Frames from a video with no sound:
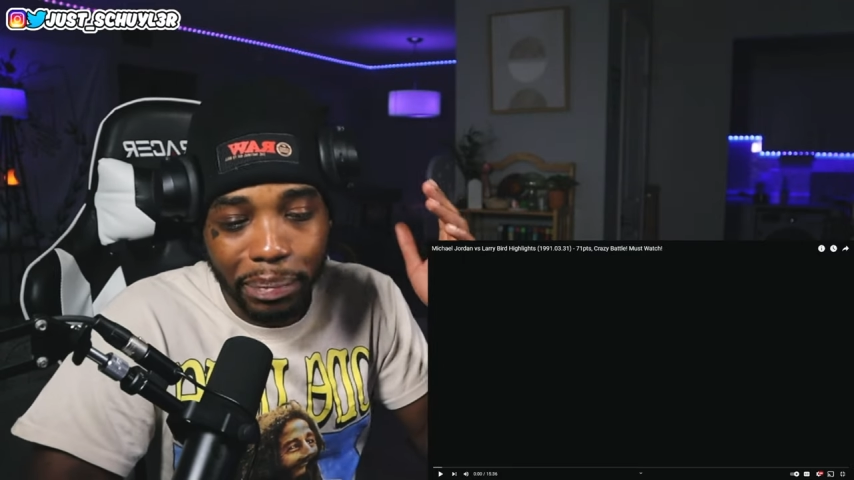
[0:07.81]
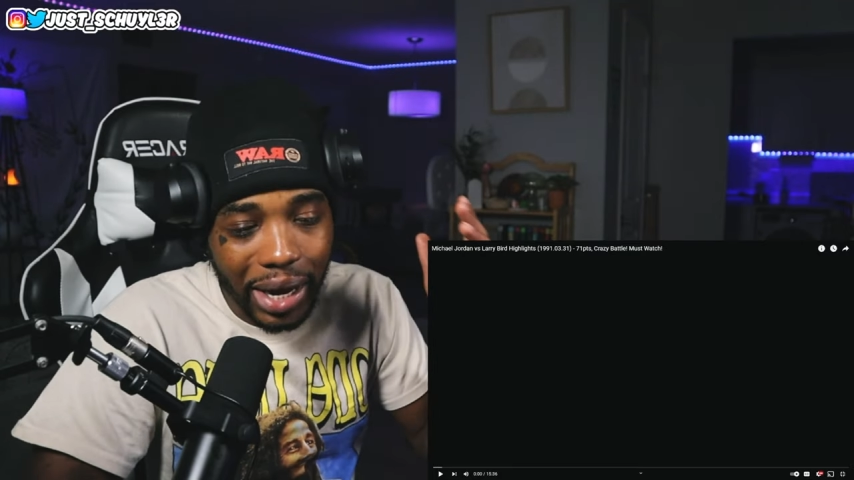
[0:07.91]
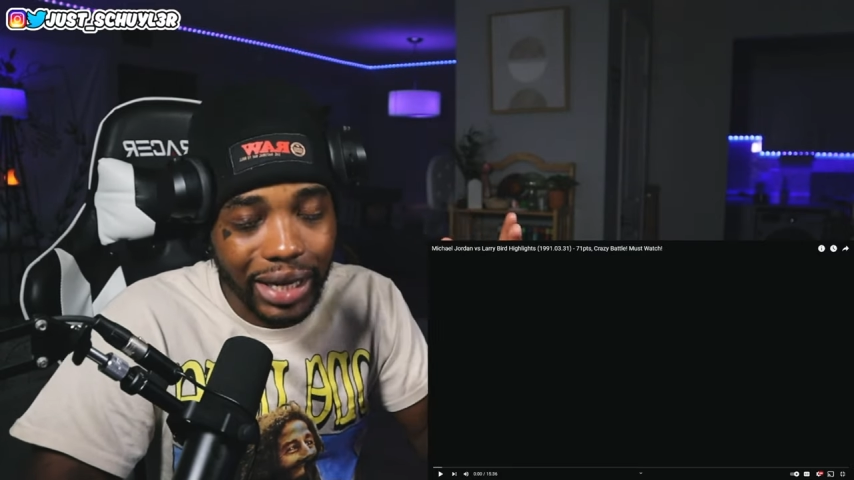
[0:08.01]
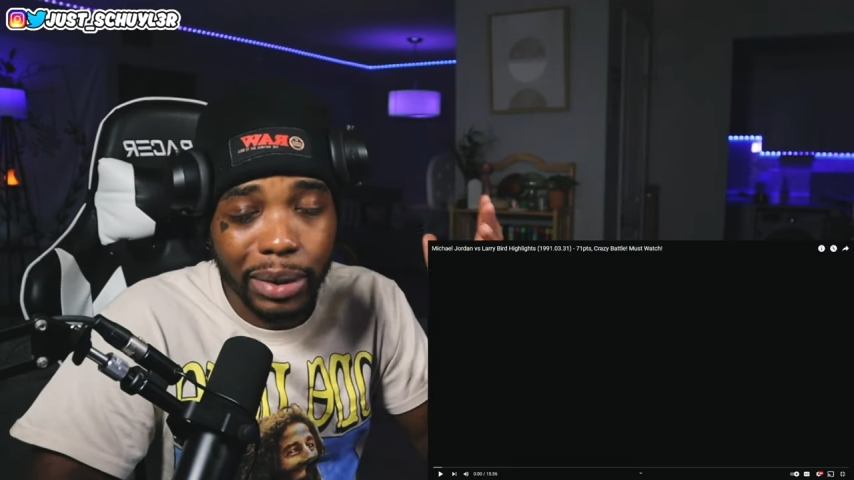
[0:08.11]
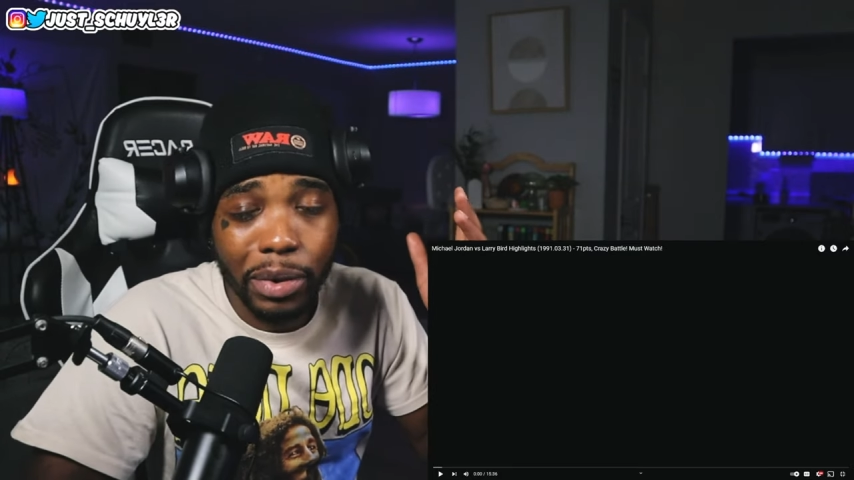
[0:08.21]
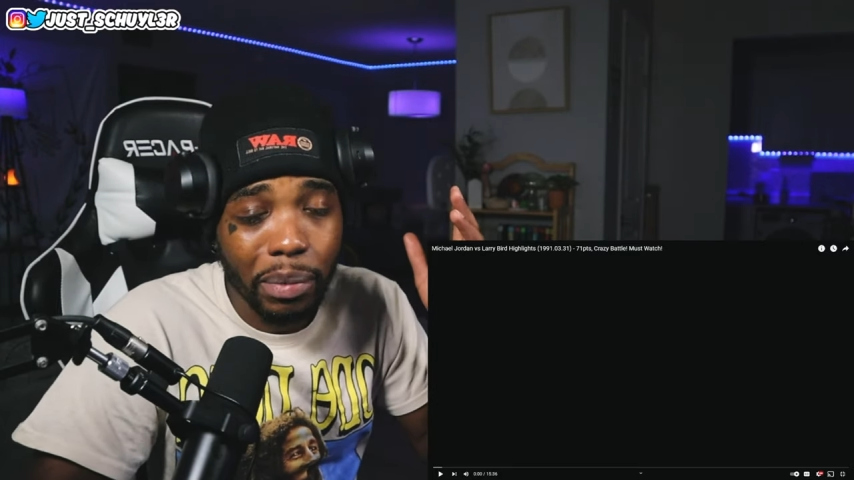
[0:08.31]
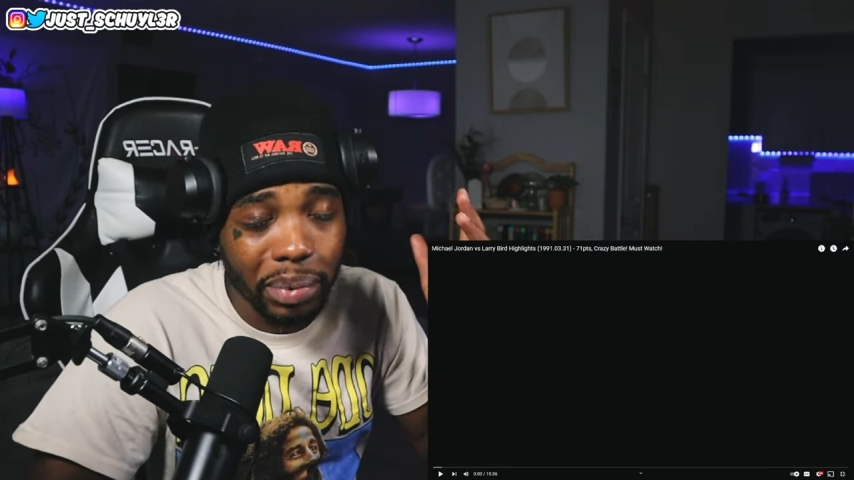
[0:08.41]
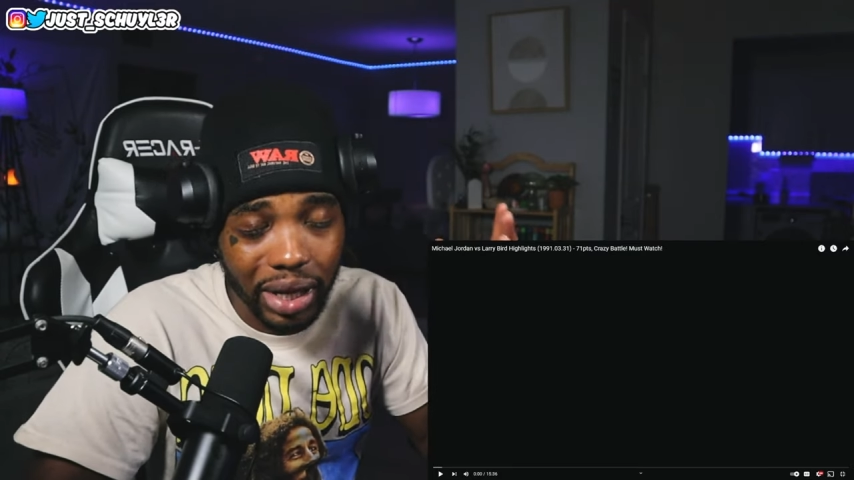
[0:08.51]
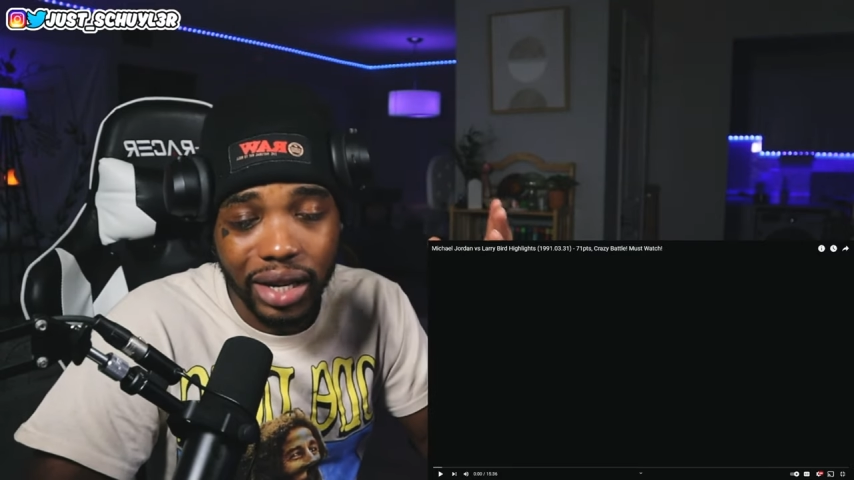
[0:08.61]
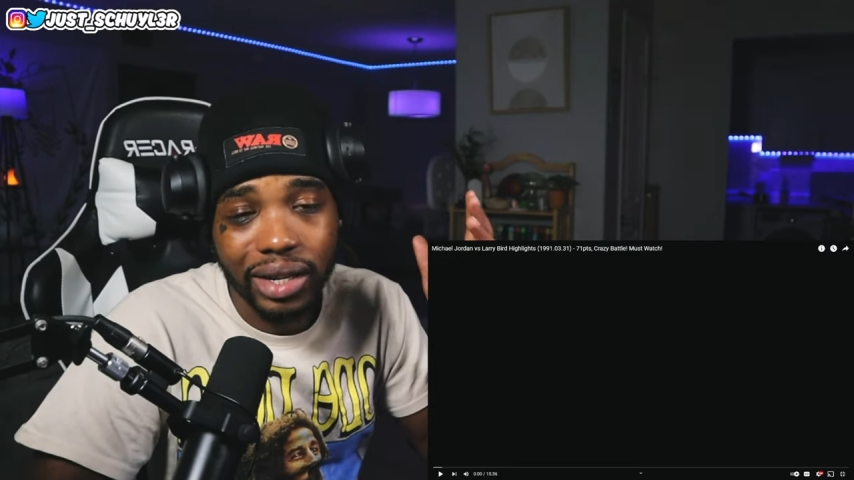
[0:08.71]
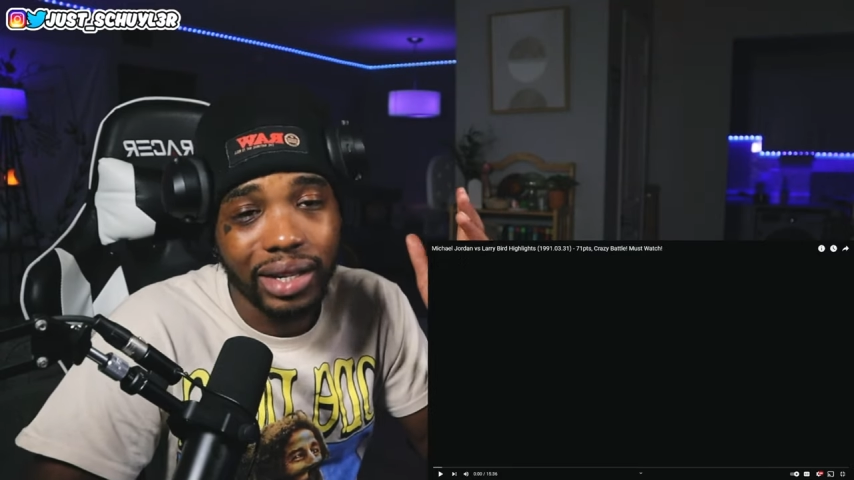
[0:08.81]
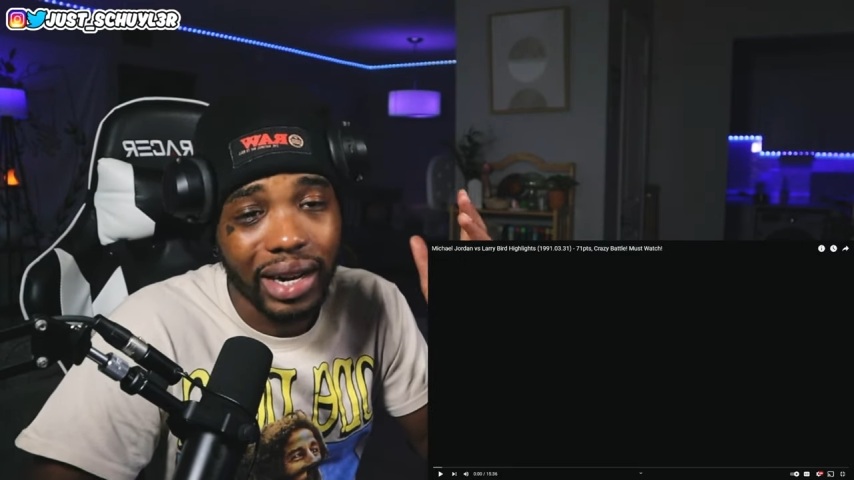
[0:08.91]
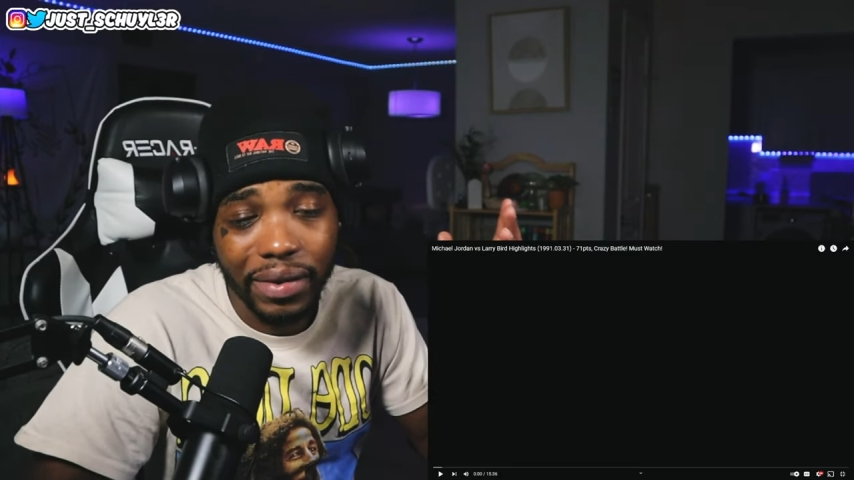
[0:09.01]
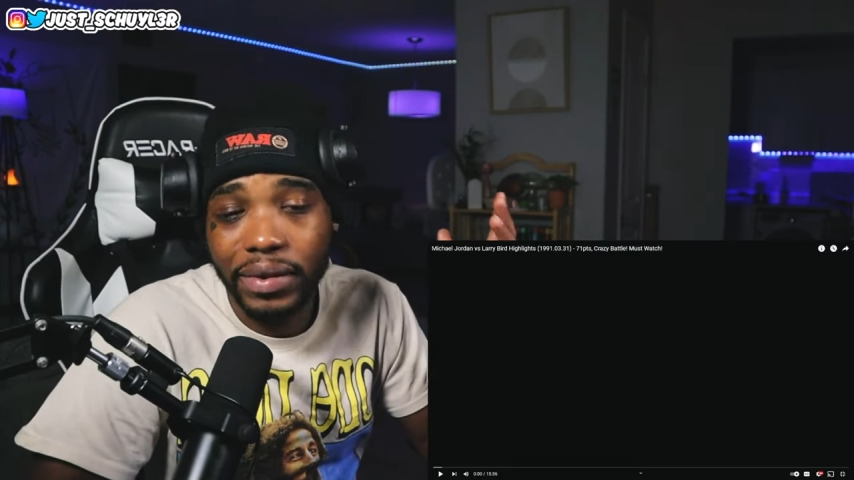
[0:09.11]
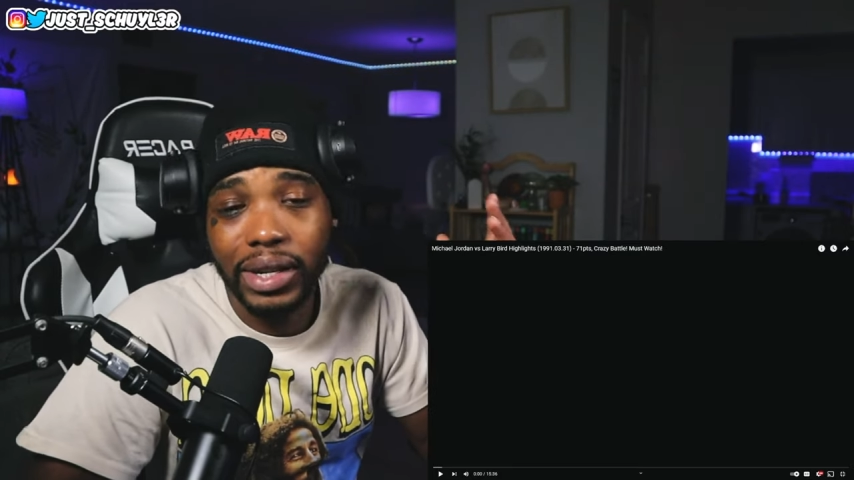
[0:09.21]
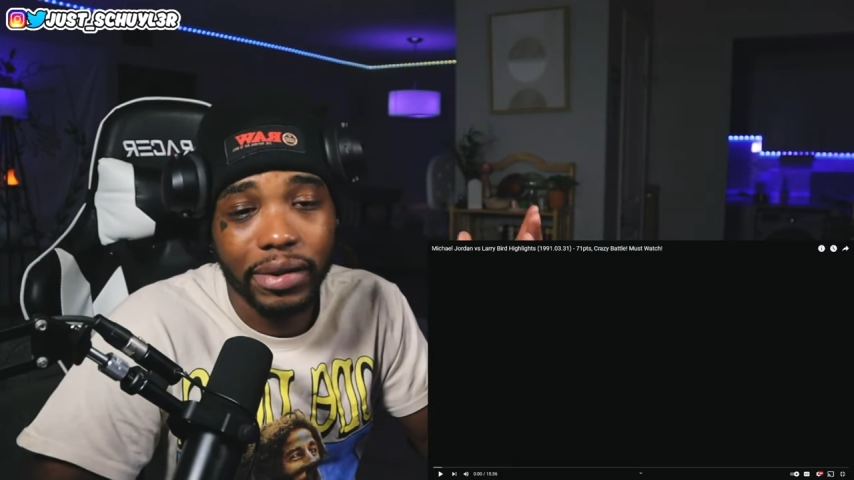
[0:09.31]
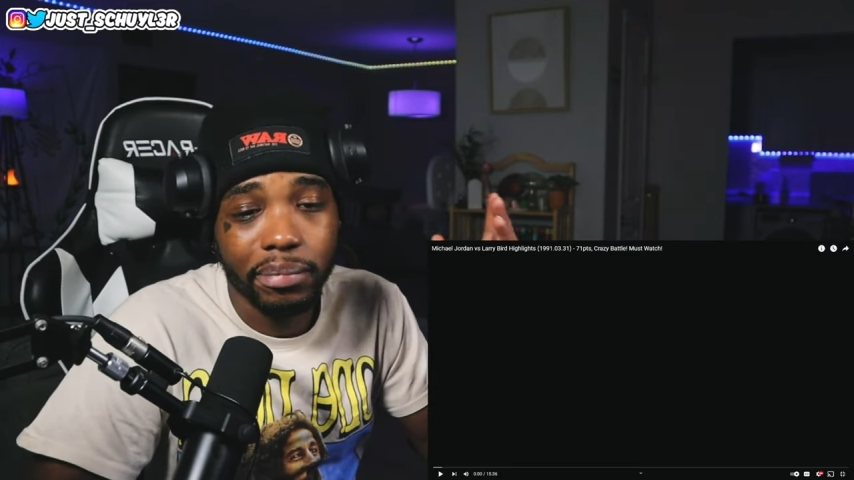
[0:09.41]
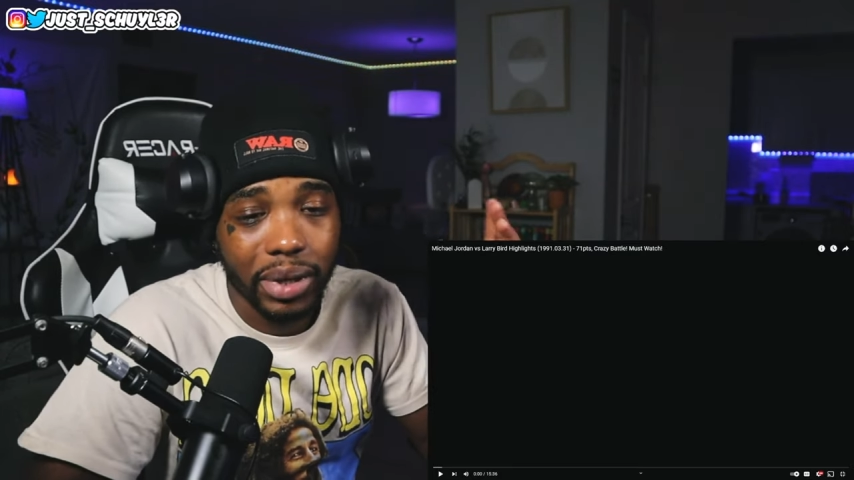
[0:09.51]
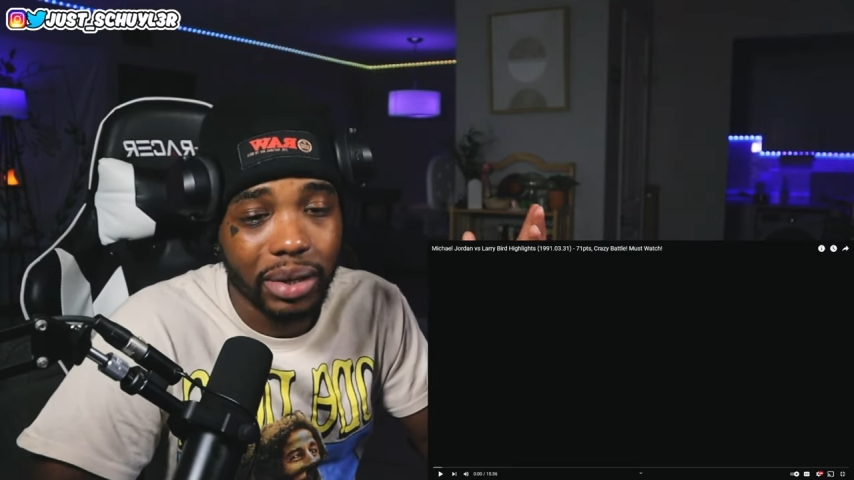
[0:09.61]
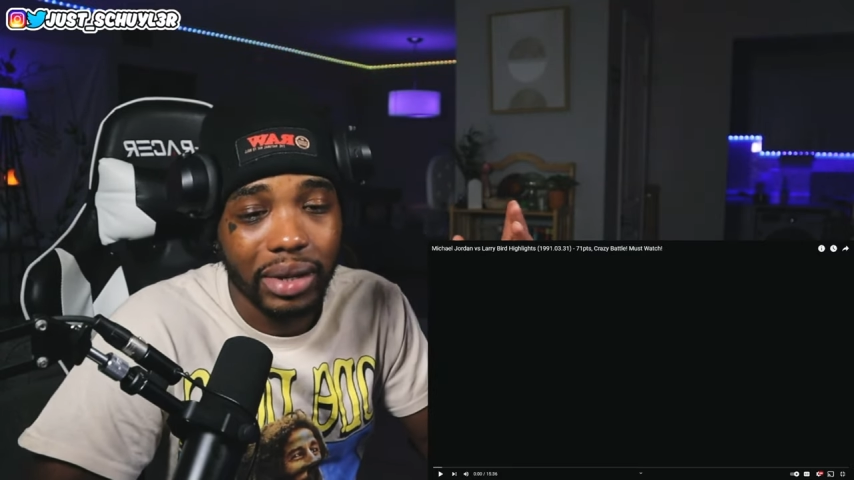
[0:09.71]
basketball players to ever live, bro.